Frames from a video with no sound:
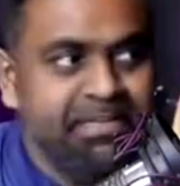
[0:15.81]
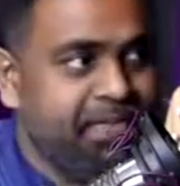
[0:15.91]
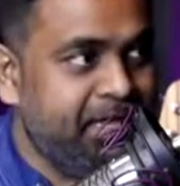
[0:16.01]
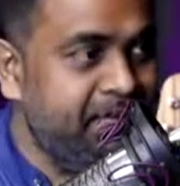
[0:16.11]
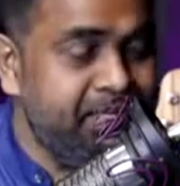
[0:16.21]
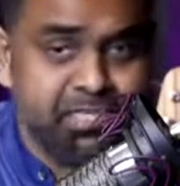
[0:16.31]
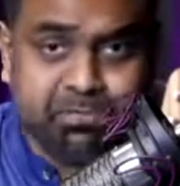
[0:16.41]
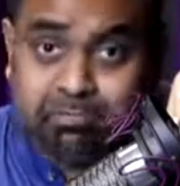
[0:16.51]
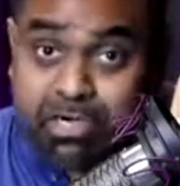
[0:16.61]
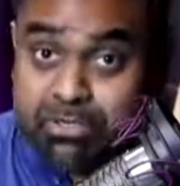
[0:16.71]
and the
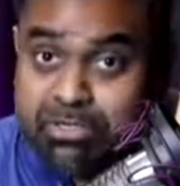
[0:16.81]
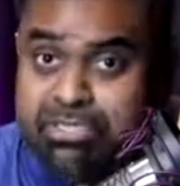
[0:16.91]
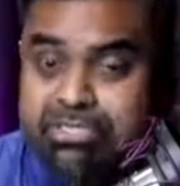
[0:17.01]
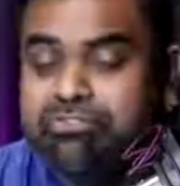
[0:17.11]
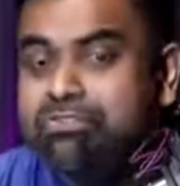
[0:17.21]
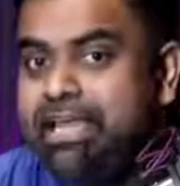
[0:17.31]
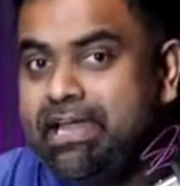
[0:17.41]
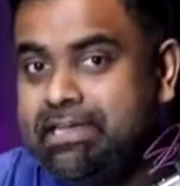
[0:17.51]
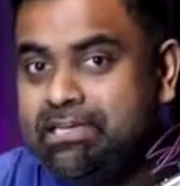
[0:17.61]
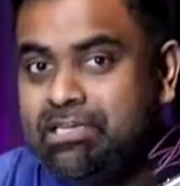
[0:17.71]
power of the
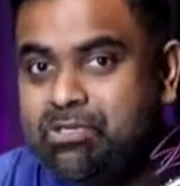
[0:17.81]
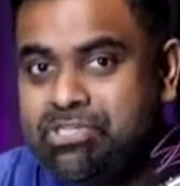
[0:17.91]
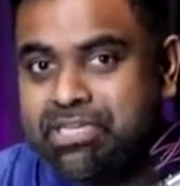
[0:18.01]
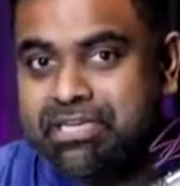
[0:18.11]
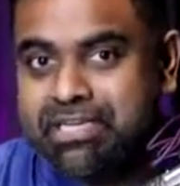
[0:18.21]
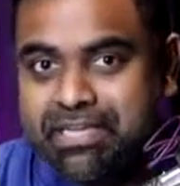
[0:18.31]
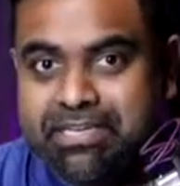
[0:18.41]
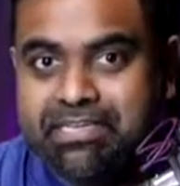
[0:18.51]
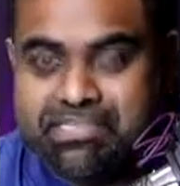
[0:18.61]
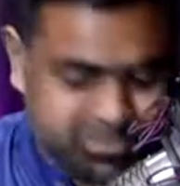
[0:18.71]
Andalusian
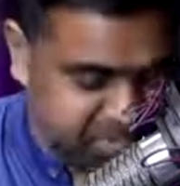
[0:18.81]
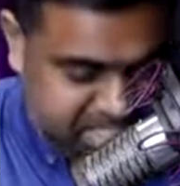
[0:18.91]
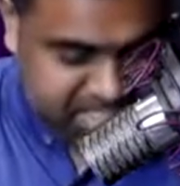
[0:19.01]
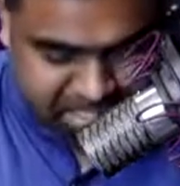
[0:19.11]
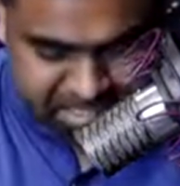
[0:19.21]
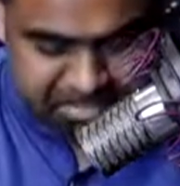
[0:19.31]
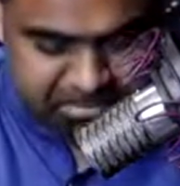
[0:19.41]
cadence, which is nothing